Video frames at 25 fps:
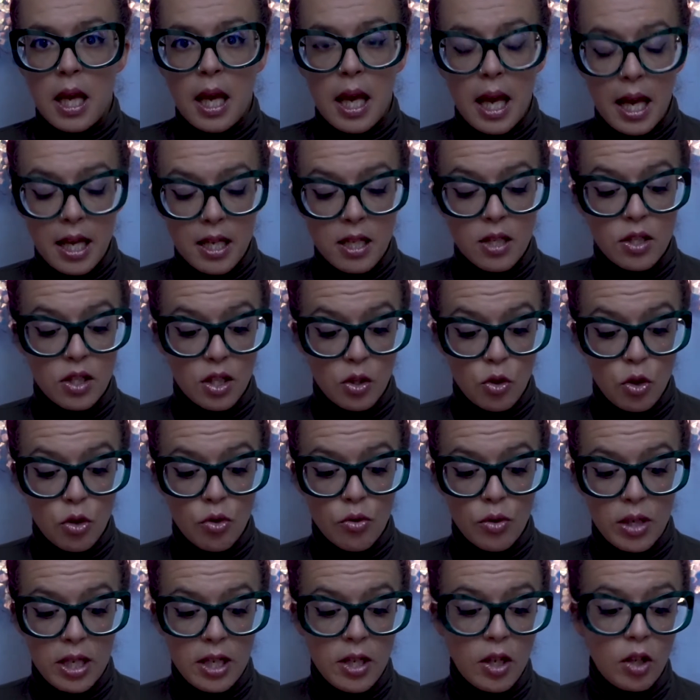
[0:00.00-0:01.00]
And you
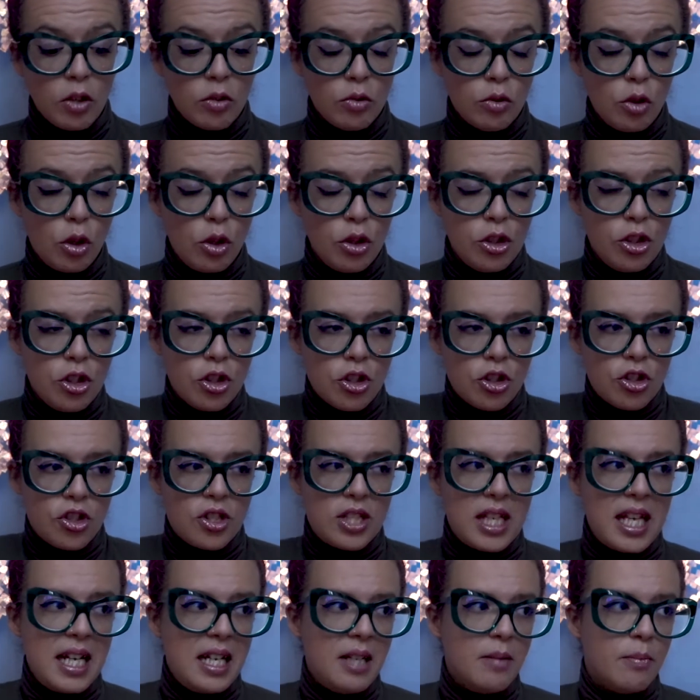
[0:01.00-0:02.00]
really don't, not just
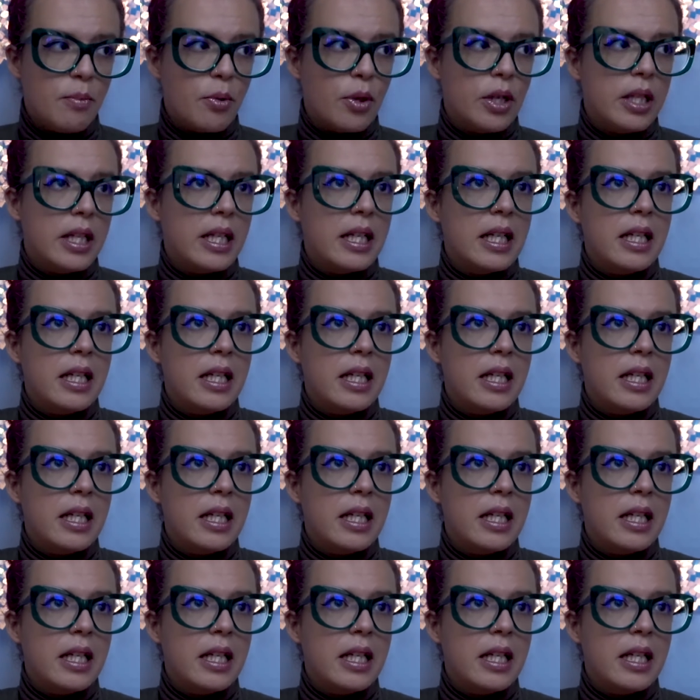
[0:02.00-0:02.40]
celebrate it.